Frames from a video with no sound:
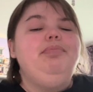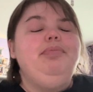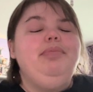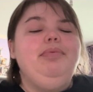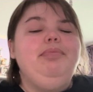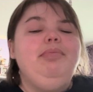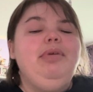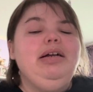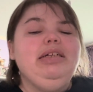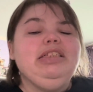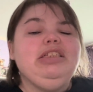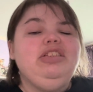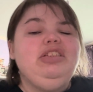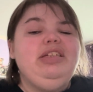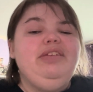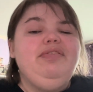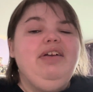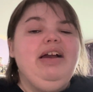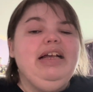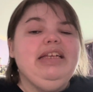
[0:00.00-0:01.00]
Master
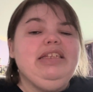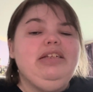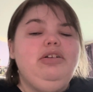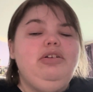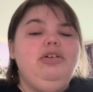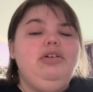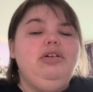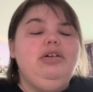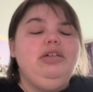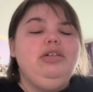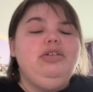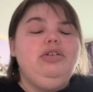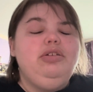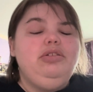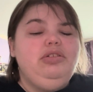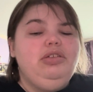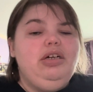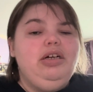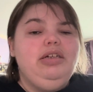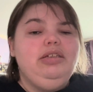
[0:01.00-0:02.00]
Chief hasn't got
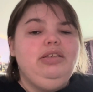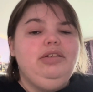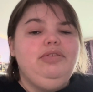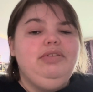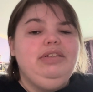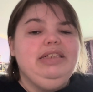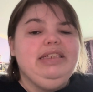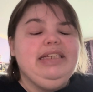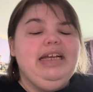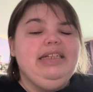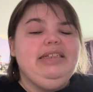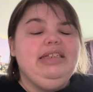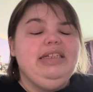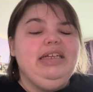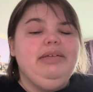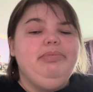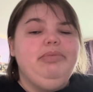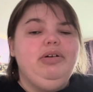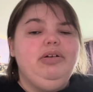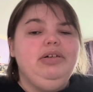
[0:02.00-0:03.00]
Cortana in his head
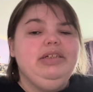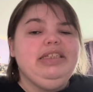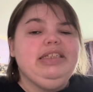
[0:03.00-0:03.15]
anymore.